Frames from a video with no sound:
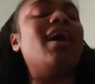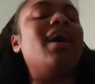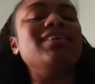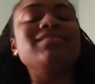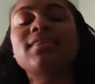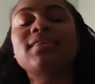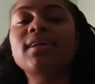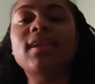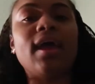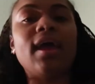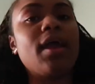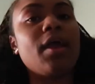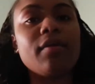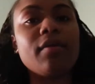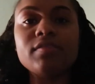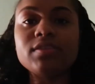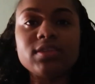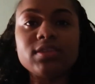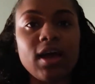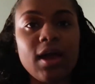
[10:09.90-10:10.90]
i say that
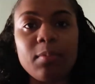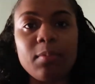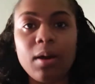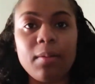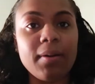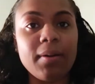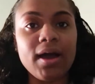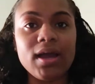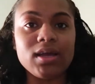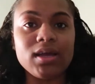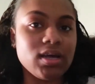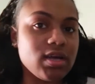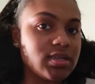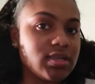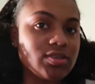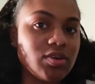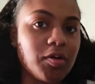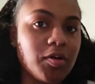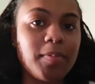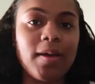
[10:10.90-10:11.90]
every time i buy a, a
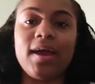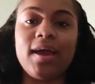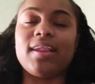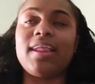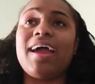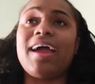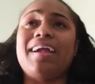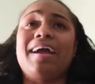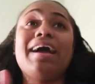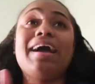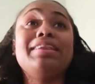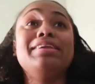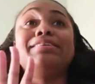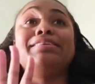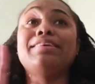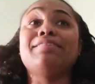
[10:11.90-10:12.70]
tote bag like i need